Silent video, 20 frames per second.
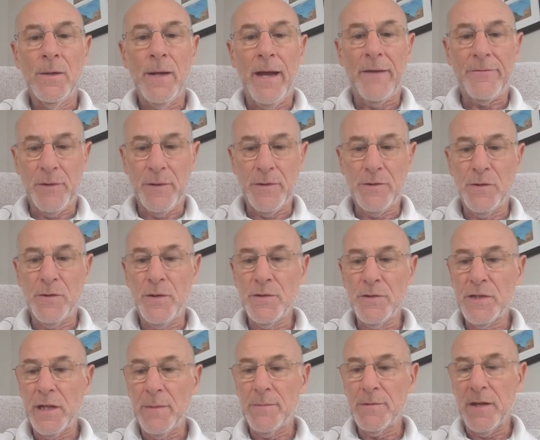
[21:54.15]
after
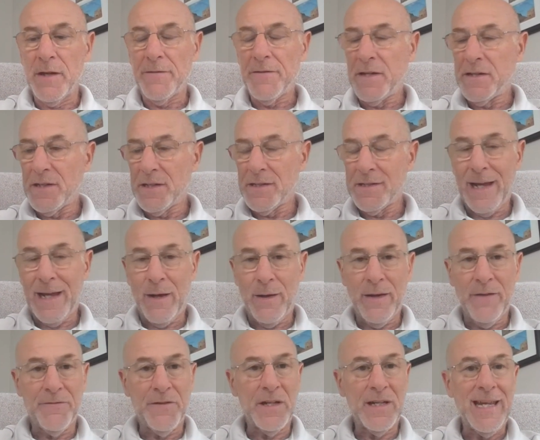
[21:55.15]
introducing himself, he says, now,
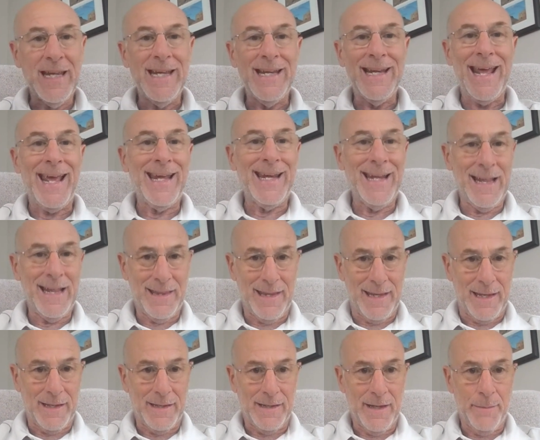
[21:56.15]
if you need
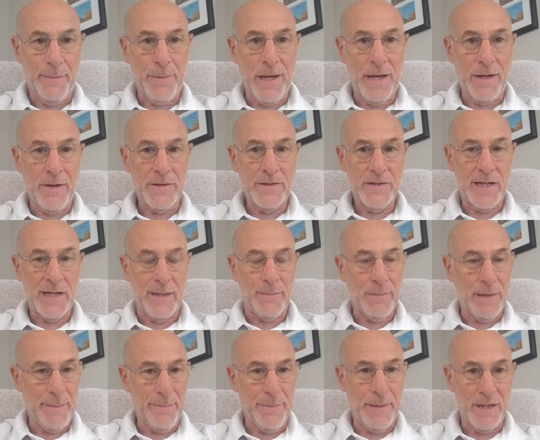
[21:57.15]
anything about our team,
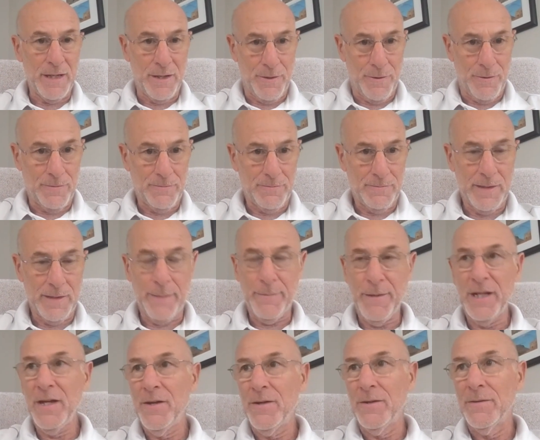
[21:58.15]
let me know. Let
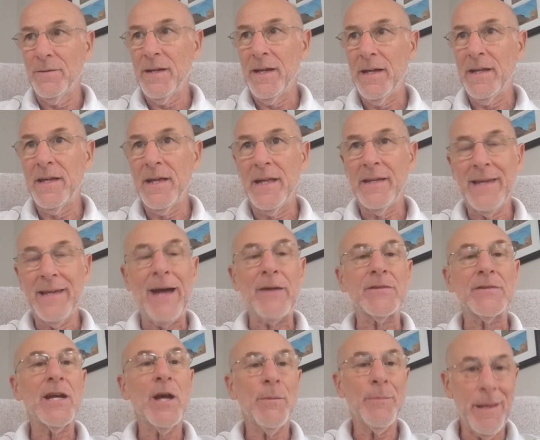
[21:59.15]
me know. And now
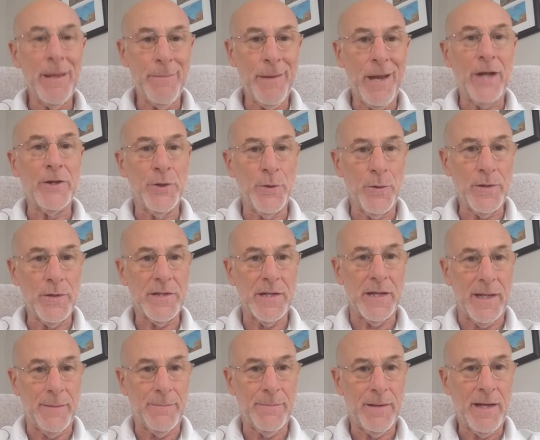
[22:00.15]
tell me about your
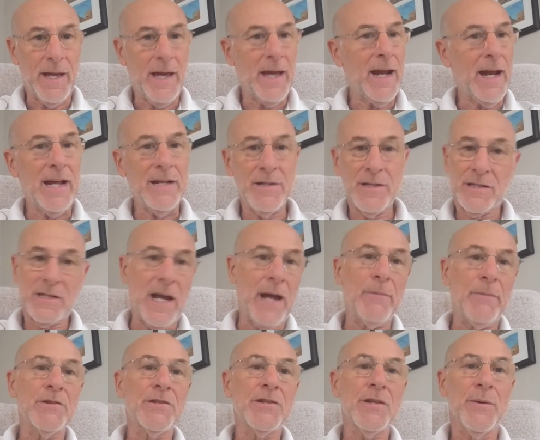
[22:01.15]
team. And I
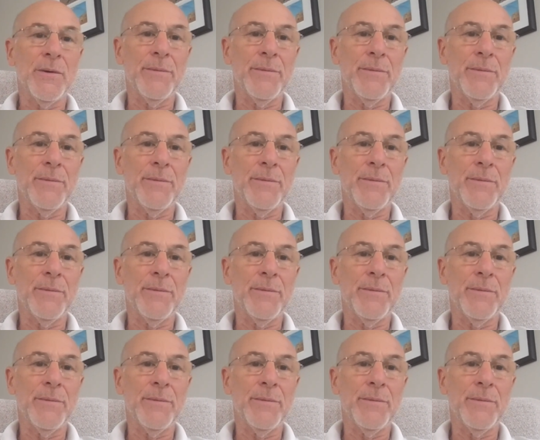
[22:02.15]
was so